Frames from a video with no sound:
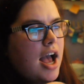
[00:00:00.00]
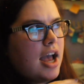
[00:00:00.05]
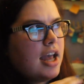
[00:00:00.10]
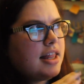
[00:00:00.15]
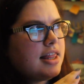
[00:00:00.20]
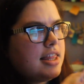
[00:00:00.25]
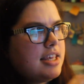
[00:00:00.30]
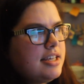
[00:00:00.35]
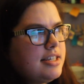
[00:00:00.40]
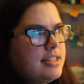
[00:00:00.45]

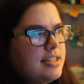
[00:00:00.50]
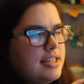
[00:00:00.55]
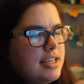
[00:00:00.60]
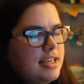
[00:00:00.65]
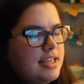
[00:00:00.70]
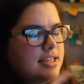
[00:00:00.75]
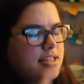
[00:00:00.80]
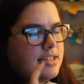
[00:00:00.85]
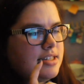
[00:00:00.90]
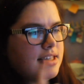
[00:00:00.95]
This
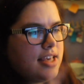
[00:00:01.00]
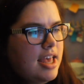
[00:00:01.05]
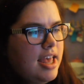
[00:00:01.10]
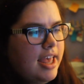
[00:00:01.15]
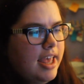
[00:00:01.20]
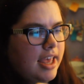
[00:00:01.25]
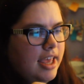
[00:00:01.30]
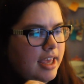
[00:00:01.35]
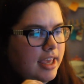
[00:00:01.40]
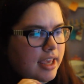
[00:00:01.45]
is
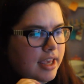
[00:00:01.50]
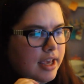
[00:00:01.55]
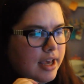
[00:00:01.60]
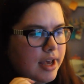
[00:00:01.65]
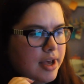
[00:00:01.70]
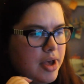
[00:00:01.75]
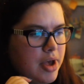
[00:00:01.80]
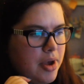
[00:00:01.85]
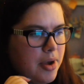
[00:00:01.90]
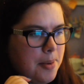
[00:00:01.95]
a,
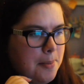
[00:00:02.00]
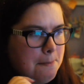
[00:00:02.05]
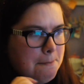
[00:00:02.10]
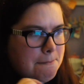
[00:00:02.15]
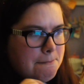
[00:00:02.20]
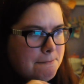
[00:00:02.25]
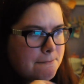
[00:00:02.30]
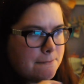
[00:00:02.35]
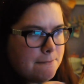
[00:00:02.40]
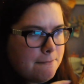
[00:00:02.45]

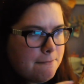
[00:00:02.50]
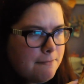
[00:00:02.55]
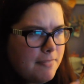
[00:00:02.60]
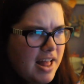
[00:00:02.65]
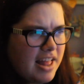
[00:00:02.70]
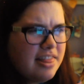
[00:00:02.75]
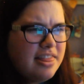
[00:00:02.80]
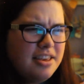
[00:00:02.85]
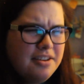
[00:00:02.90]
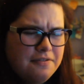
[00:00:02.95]

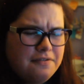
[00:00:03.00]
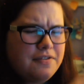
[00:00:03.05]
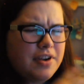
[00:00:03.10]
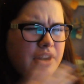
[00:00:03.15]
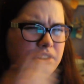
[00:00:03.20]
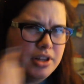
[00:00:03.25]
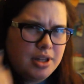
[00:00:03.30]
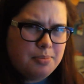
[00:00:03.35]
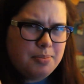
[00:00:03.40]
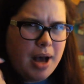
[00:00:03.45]
I think,
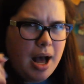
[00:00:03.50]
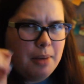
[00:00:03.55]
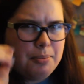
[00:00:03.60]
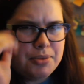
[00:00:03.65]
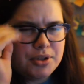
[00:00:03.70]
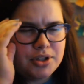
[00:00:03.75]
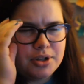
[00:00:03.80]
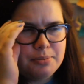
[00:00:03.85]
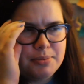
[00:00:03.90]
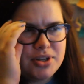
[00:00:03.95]
fairly
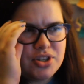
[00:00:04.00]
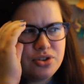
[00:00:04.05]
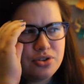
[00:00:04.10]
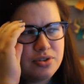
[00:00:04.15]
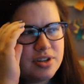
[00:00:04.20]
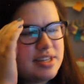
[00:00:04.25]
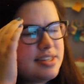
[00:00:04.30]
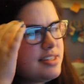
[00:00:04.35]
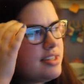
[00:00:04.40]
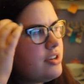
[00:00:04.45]
popular
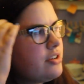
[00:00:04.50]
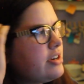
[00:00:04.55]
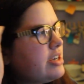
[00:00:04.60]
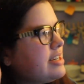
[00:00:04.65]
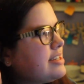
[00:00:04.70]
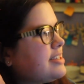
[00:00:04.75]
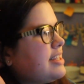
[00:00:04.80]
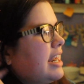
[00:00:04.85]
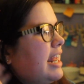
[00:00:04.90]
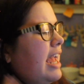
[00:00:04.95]
mystery
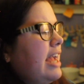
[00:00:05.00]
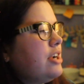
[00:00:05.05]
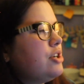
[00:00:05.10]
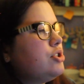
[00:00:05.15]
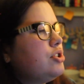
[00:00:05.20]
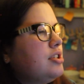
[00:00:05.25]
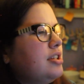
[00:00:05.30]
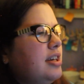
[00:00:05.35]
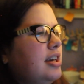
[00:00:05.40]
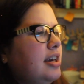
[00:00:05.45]
series that I
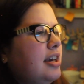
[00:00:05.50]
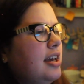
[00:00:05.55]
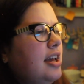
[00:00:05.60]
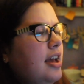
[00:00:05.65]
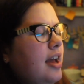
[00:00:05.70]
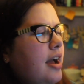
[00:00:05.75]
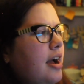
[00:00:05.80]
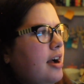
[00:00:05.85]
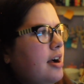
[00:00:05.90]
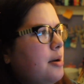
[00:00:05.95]
actually
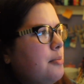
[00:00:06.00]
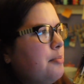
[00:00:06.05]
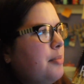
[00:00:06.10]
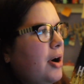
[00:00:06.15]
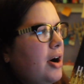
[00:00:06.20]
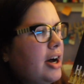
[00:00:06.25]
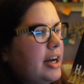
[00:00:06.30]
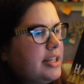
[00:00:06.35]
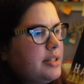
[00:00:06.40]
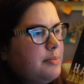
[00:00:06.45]

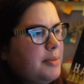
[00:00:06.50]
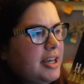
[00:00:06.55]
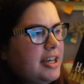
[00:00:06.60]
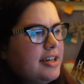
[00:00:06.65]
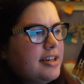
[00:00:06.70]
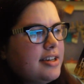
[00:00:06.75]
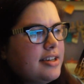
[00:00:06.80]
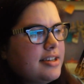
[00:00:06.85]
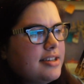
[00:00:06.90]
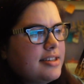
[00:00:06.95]
bought
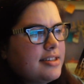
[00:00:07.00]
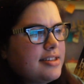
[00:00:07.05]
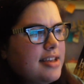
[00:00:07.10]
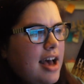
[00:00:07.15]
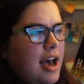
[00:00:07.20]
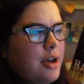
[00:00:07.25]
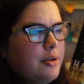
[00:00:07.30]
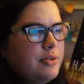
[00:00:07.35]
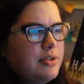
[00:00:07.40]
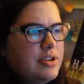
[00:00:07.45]
because
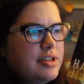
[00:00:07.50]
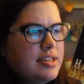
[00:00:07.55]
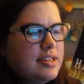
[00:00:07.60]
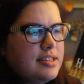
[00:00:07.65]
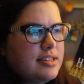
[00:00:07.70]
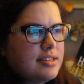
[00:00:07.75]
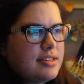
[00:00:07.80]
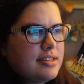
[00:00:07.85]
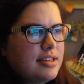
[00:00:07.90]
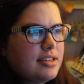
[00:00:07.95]
I
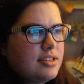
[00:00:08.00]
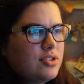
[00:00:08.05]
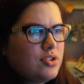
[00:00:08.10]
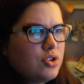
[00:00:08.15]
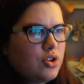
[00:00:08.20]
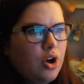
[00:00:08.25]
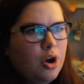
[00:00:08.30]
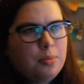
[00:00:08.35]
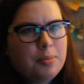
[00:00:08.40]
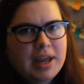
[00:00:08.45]
was
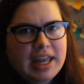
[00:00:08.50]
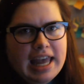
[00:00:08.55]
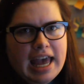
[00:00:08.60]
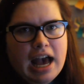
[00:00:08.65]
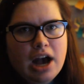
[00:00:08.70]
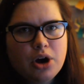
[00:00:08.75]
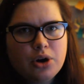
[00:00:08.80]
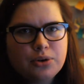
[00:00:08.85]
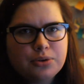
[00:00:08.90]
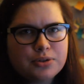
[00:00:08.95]
scoping
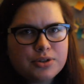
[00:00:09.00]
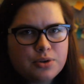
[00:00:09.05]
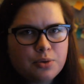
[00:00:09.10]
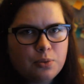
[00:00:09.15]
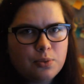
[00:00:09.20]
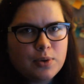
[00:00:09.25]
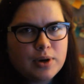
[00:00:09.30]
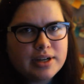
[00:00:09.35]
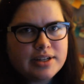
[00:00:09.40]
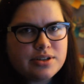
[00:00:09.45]
out
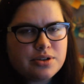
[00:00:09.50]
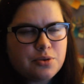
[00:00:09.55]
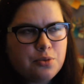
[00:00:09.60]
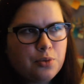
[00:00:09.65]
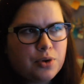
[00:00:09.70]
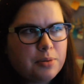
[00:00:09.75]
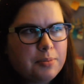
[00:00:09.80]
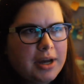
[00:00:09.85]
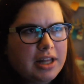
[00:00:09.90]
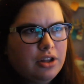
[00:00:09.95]
what
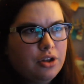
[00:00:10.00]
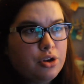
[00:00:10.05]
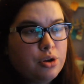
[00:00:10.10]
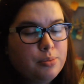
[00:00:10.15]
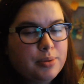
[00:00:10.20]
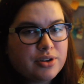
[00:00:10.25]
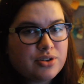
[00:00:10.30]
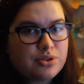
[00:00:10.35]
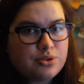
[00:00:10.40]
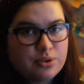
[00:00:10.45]
one of my local
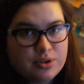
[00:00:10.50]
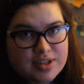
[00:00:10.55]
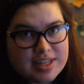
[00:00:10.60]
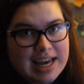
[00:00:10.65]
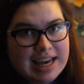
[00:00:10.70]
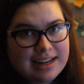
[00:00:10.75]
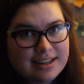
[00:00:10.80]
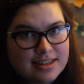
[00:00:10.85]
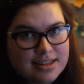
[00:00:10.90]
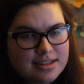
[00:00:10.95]
bookstores
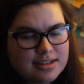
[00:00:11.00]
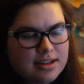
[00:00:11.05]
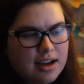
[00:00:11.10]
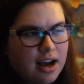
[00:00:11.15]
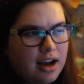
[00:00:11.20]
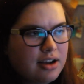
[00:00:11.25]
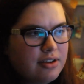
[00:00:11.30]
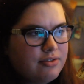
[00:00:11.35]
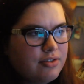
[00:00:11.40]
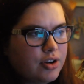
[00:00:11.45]
had in
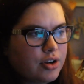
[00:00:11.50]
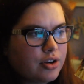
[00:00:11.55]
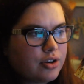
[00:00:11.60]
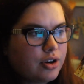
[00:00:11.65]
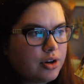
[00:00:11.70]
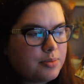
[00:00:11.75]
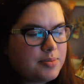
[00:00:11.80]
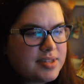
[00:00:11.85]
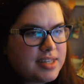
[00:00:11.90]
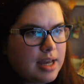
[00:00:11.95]
stock for
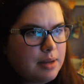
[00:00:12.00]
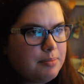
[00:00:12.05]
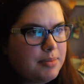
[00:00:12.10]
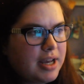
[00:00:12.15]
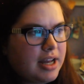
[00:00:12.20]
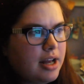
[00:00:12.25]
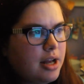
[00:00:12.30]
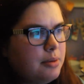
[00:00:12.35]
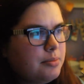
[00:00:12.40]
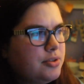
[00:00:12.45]
curbside
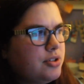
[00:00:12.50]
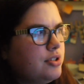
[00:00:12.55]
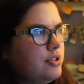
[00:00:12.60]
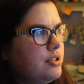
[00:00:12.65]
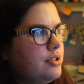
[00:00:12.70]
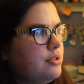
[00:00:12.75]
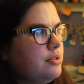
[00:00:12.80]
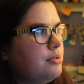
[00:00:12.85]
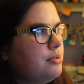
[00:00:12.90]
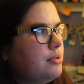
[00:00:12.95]
pickup to
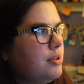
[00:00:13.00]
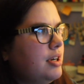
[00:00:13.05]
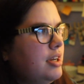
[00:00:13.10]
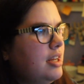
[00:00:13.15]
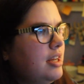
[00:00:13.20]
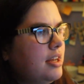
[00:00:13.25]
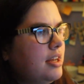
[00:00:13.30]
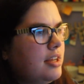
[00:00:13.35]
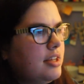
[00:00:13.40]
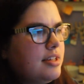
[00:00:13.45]
do
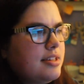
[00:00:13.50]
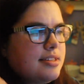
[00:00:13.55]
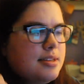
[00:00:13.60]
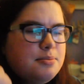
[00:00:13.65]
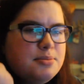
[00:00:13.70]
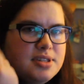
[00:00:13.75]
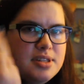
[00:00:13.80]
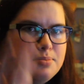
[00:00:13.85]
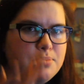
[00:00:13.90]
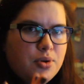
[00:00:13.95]
some
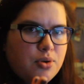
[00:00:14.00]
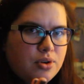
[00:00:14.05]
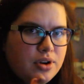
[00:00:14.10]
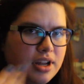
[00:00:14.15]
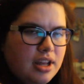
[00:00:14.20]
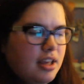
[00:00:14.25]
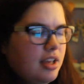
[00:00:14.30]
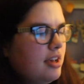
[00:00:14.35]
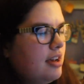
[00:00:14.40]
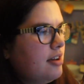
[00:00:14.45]

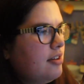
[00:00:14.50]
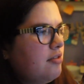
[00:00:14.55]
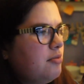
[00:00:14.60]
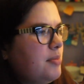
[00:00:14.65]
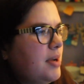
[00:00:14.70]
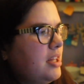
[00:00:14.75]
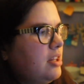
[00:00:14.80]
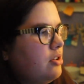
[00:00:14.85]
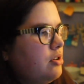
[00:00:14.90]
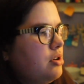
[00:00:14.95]
supporting of
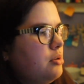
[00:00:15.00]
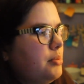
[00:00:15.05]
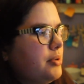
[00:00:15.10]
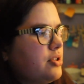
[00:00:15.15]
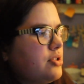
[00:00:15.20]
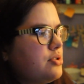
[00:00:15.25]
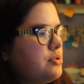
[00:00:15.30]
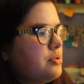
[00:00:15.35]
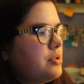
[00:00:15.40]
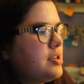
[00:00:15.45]
my local
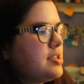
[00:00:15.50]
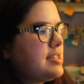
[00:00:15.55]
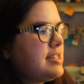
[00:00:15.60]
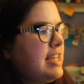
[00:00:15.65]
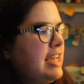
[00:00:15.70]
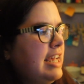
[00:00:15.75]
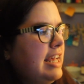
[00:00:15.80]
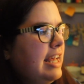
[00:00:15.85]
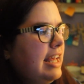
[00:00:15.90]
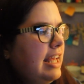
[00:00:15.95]
bookstores,
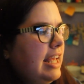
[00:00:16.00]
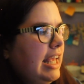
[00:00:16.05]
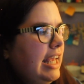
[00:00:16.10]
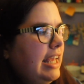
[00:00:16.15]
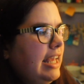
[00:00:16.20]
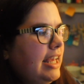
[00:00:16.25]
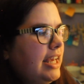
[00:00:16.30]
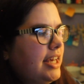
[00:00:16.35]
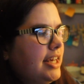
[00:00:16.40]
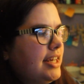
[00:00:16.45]

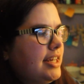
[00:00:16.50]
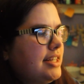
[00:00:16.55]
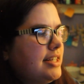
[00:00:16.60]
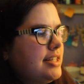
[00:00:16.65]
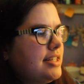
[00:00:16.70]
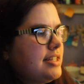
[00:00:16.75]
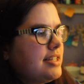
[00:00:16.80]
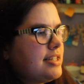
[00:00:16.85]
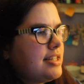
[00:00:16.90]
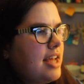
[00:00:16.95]

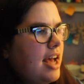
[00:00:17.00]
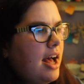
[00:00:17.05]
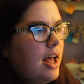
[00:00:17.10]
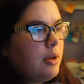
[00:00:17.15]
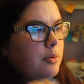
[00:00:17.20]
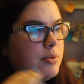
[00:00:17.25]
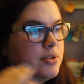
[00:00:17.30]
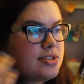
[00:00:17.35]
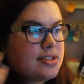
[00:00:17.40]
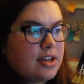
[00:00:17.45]
and I
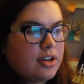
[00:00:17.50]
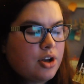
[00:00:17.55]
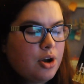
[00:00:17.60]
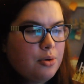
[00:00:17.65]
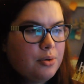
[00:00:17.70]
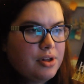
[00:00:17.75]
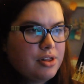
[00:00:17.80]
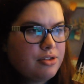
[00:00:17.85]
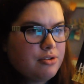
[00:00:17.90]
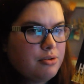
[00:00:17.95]
was
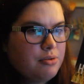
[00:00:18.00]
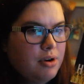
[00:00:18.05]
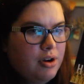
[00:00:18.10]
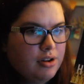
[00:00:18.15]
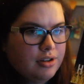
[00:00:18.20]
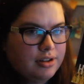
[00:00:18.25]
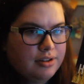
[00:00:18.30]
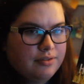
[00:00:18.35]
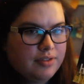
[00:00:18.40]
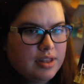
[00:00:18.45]
going through
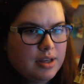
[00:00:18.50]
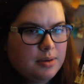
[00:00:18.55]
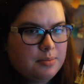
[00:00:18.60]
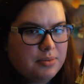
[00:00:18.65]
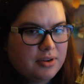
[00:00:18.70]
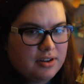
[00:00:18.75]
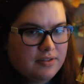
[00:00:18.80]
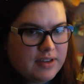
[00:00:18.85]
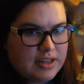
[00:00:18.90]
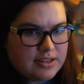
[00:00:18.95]
all of the
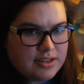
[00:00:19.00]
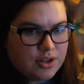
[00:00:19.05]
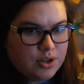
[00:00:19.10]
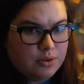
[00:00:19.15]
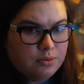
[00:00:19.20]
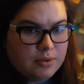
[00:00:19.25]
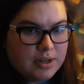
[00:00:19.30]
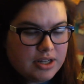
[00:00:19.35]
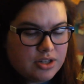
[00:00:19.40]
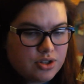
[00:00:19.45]
previous
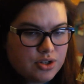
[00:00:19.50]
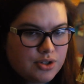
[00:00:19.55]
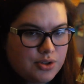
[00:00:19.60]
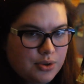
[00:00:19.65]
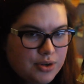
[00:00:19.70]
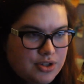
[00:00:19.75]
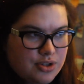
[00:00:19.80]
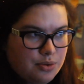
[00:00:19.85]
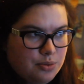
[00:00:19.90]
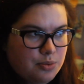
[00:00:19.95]
Goodreads
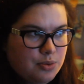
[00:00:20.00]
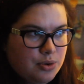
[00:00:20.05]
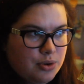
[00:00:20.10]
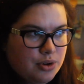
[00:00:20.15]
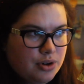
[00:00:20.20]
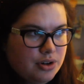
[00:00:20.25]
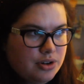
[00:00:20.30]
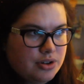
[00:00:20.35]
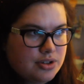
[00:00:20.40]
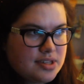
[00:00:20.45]
Choice
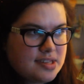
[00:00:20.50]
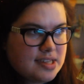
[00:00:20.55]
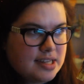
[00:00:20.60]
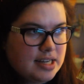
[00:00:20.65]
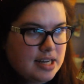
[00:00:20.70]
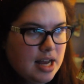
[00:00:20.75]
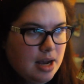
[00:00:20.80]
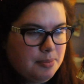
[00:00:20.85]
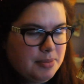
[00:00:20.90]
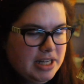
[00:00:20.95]
Awards
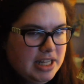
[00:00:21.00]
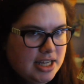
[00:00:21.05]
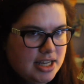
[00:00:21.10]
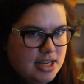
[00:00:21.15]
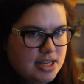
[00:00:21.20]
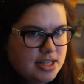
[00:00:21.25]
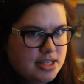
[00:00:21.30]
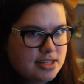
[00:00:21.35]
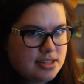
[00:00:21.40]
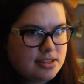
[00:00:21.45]

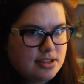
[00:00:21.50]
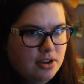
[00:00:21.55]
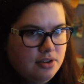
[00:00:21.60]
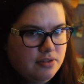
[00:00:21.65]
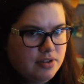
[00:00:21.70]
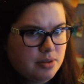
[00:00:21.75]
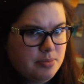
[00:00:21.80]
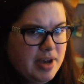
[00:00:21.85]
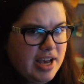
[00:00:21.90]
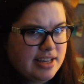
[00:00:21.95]
nominees
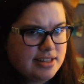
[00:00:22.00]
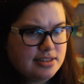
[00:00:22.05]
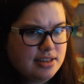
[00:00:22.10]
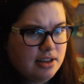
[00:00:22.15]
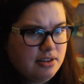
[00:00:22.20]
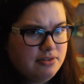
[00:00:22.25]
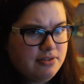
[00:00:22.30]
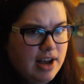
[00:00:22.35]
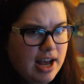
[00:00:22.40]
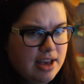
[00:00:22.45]
over the past
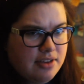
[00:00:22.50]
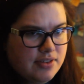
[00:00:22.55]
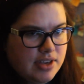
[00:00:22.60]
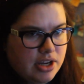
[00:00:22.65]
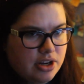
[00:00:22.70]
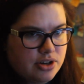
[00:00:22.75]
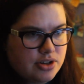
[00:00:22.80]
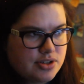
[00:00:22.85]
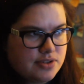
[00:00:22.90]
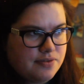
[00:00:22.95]
like 5
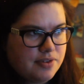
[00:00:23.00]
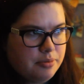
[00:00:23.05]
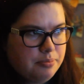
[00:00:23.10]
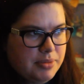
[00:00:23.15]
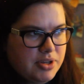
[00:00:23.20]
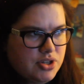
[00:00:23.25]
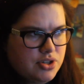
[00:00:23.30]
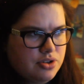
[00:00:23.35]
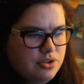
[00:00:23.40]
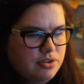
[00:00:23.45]
years for
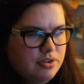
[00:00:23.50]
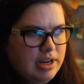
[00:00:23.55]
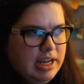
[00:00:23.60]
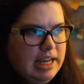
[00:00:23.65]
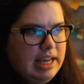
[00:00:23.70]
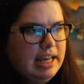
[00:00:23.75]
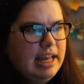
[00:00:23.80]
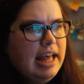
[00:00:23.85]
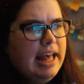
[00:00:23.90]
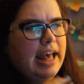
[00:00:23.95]

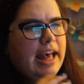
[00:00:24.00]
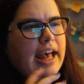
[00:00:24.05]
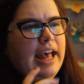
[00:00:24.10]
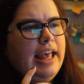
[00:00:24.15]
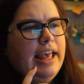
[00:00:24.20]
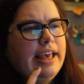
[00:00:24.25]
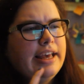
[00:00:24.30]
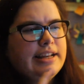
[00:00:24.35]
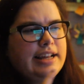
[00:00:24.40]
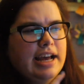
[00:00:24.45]
mystery,
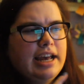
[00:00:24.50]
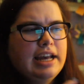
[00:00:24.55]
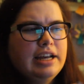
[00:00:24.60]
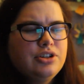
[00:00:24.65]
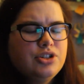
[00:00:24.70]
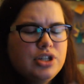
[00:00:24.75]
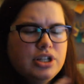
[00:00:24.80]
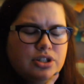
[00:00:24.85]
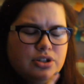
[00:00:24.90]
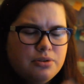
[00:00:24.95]
and I
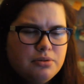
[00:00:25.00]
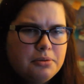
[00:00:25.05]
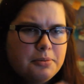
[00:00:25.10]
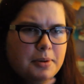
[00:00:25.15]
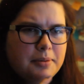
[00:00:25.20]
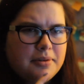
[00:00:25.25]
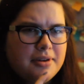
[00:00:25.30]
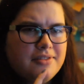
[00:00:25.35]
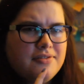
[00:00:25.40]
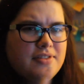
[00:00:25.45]
actually don't
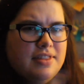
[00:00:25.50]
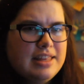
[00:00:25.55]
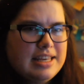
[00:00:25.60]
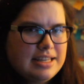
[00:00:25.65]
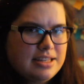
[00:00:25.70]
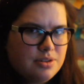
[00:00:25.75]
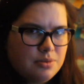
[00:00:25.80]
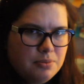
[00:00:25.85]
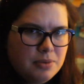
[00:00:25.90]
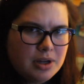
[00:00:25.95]
remember if
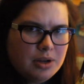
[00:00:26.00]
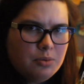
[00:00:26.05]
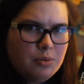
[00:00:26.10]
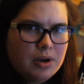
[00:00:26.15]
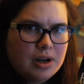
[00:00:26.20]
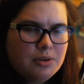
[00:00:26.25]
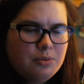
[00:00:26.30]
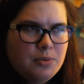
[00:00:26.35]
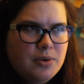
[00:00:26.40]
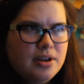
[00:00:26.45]
this one
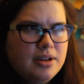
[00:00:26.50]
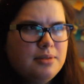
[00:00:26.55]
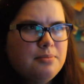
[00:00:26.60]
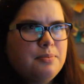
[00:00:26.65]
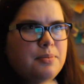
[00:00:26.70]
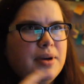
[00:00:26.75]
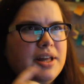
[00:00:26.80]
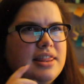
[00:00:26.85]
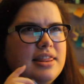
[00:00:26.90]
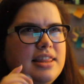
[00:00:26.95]
won one,
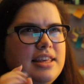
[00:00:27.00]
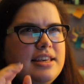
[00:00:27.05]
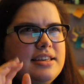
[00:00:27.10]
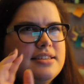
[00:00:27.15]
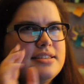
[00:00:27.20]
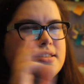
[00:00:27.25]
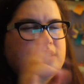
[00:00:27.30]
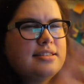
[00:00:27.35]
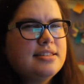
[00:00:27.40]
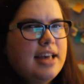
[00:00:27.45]
but the
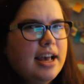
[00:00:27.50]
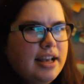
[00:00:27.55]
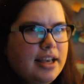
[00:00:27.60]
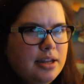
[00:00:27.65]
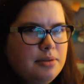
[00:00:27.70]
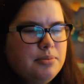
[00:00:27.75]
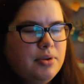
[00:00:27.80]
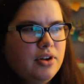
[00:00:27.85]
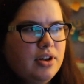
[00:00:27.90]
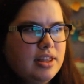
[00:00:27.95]

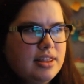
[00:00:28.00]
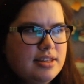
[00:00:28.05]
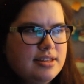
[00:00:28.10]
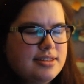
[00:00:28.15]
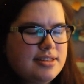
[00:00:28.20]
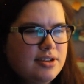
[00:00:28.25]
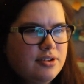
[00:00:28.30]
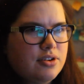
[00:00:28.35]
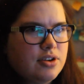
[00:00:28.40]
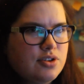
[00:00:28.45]
second book in the
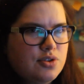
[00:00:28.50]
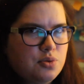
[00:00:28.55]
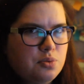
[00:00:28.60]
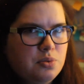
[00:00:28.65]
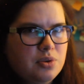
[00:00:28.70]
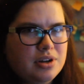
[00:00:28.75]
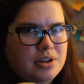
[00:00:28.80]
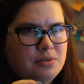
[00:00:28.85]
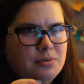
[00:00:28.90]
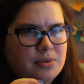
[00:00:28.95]
series
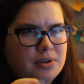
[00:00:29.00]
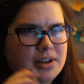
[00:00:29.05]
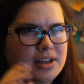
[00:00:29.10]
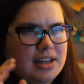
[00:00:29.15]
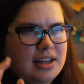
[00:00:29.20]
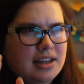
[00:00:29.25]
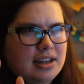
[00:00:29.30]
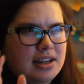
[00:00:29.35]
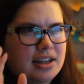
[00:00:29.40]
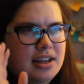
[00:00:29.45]
won
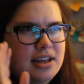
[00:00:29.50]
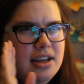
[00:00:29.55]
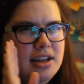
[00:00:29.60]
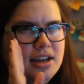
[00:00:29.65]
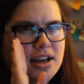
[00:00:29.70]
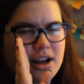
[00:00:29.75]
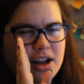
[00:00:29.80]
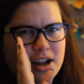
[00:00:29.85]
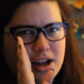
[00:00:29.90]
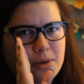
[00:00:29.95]
one
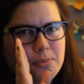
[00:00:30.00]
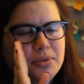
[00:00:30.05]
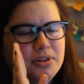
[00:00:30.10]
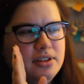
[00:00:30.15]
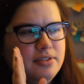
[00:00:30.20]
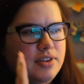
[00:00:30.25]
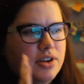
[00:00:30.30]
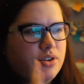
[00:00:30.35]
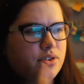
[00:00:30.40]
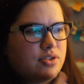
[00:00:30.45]
a couple
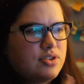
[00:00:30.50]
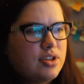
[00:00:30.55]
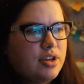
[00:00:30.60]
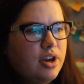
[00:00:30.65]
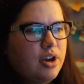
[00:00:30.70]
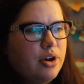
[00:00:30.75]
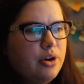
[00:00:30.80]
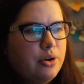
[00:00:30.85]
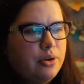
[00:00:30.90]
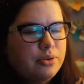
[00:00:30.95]
of years
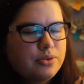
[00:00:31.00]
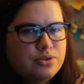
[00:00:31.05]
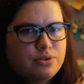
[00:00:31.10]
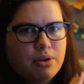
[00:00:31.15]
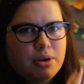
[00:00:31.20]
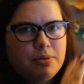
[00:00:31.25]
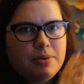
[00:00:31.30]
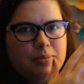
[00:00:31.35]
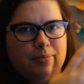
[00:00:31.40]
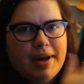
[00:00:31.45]
ago, so
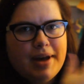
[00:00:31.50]
I went